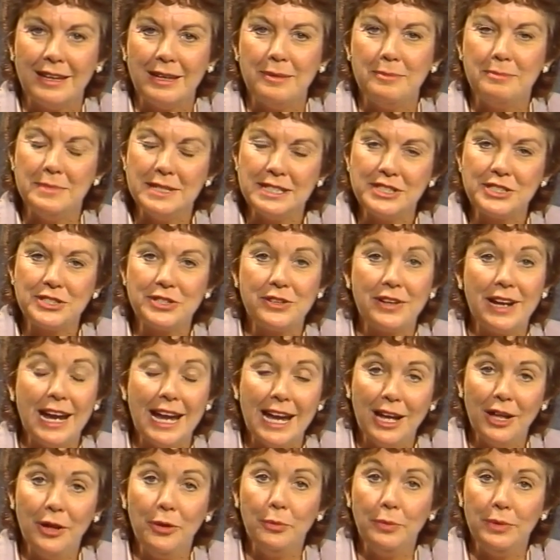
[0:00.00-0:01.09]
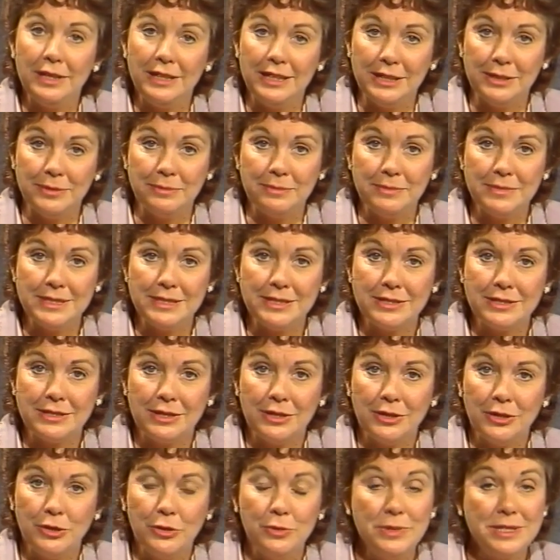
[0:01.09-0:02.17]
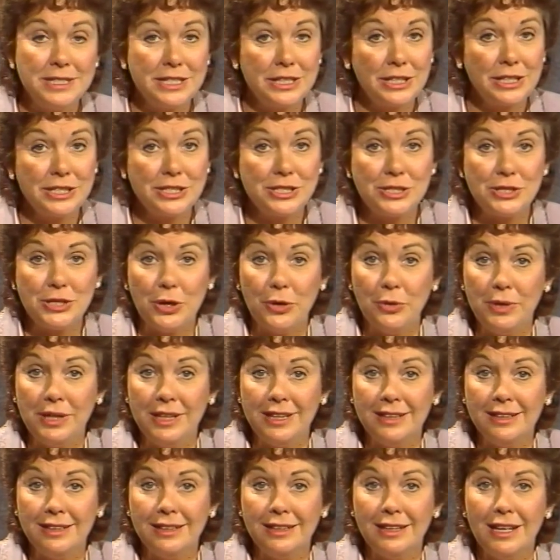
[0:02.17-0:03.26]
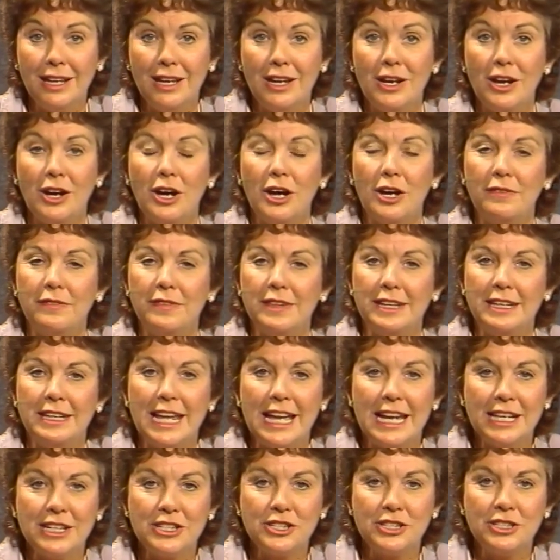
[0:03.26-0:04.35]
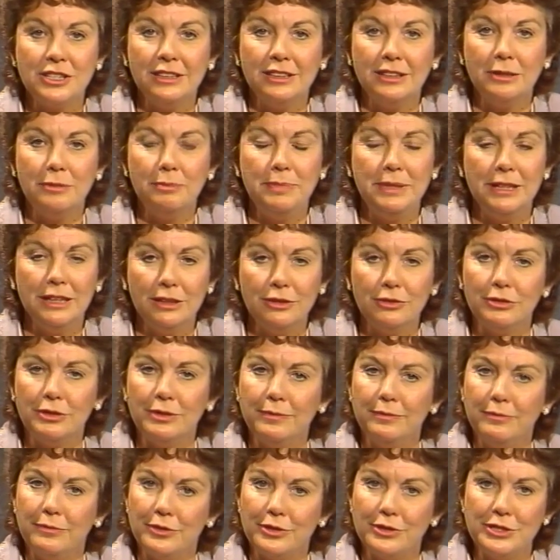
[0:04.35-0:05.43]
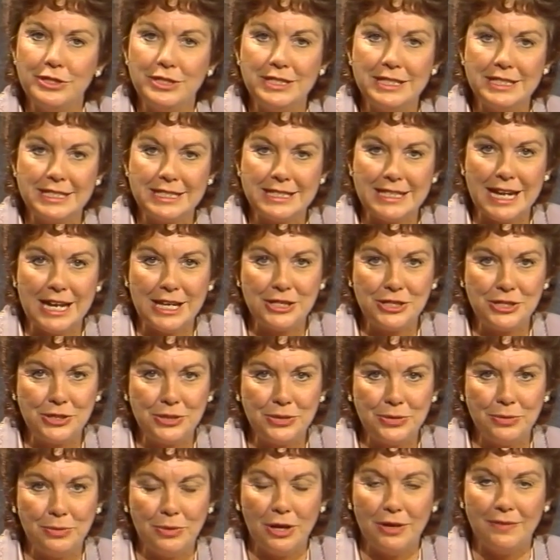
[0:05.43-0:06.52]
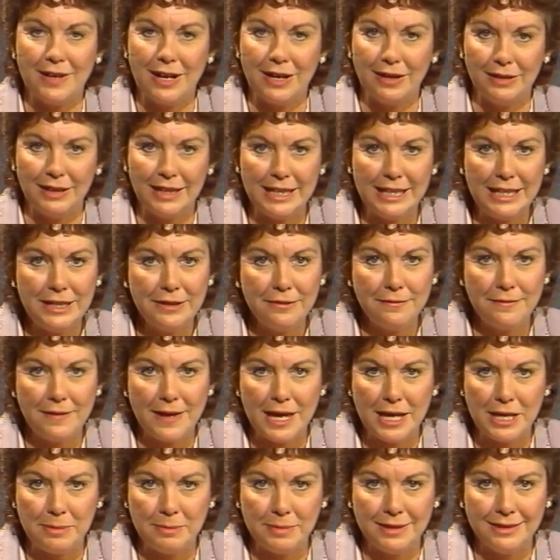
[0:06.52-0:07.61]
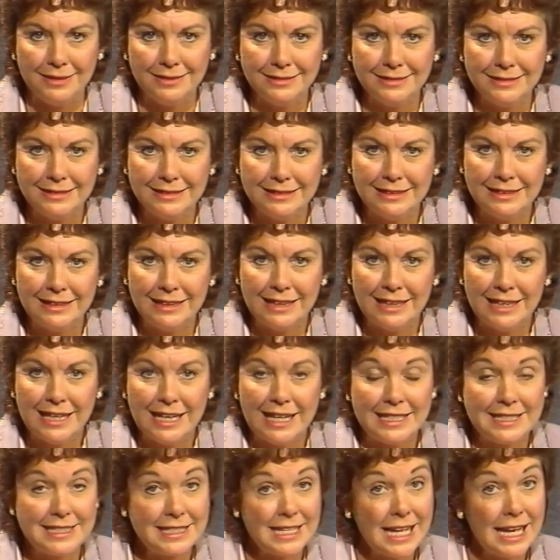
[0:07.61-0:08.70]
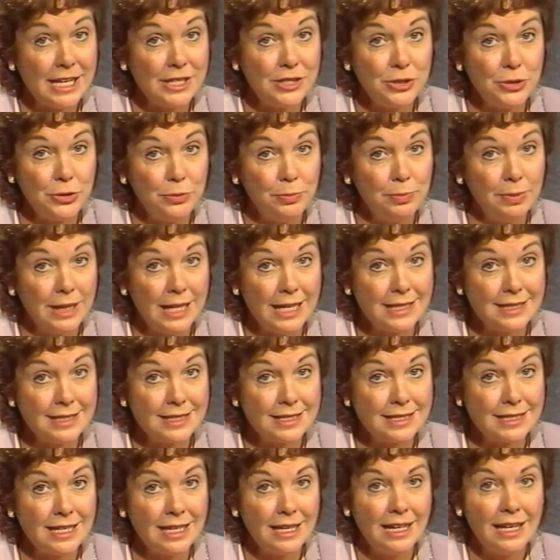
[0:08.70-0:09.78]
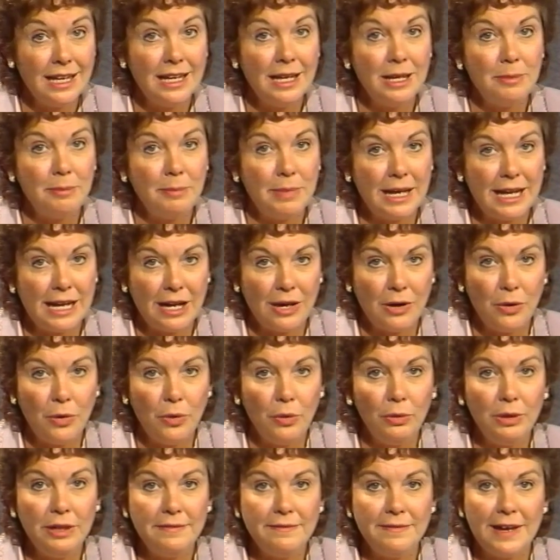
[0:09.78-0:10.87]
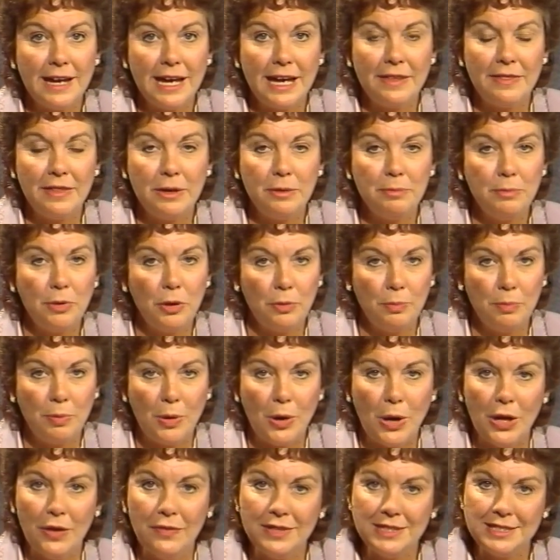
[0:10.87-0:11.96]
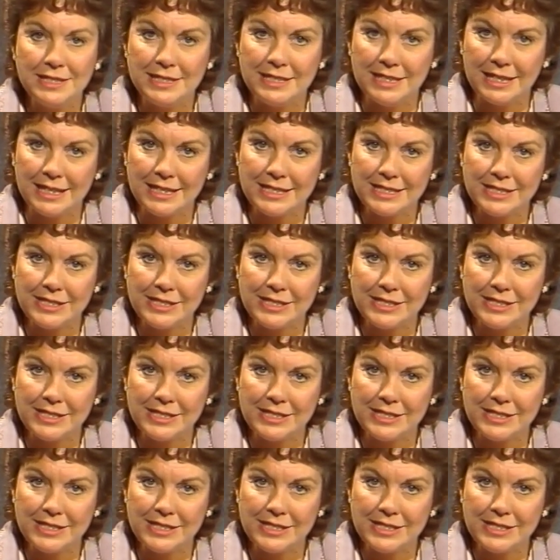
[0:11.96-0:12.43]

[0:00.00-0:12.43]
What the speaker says: Mr. Al Williams, who was the custodian of the National Pilgrim Virgin statue of Our Lady of Fatima, a statue blessed by our Holy Father, Pope Paul VI,